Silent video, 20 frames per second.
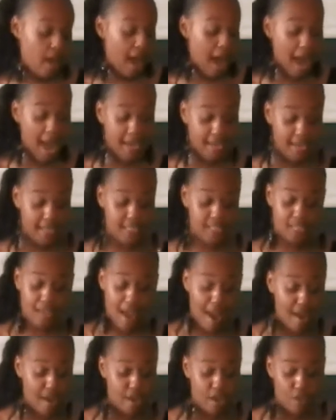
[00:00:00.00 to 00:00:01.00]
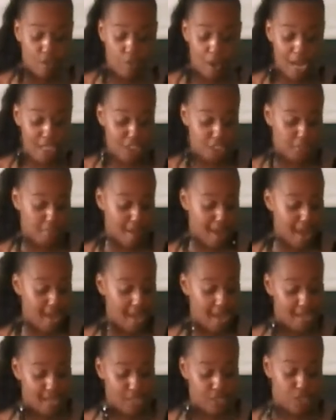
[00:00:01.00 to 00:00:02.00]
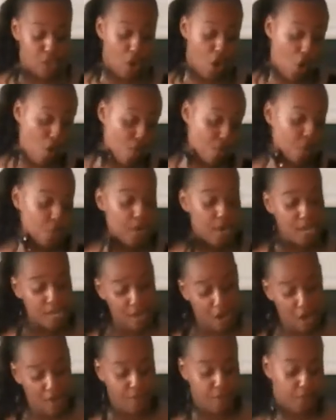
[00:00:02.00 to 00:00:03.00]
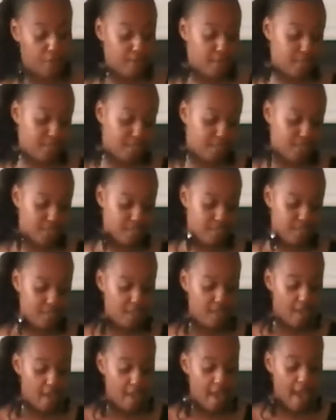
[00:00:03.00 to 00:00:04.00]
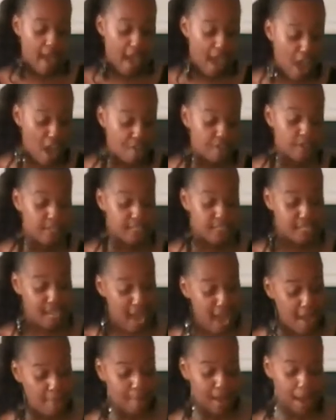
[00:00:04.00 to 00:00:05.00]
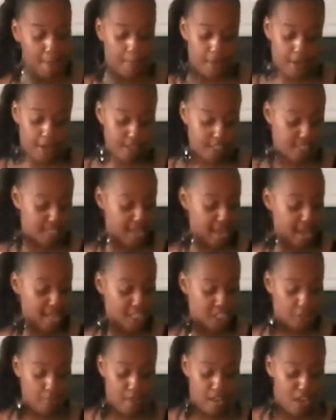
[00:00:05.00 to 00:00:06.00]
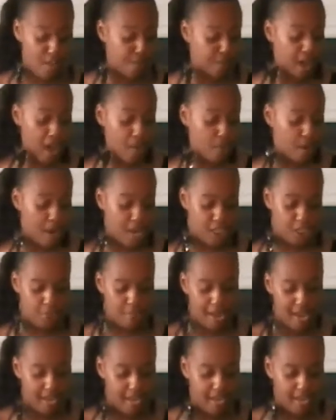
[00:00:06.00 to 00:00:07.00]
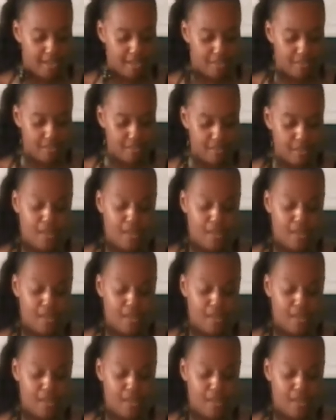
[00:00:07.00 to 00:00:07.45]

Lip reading: I get tired of washing my hands over and over again. Every day my parents ask me if I wash my hands,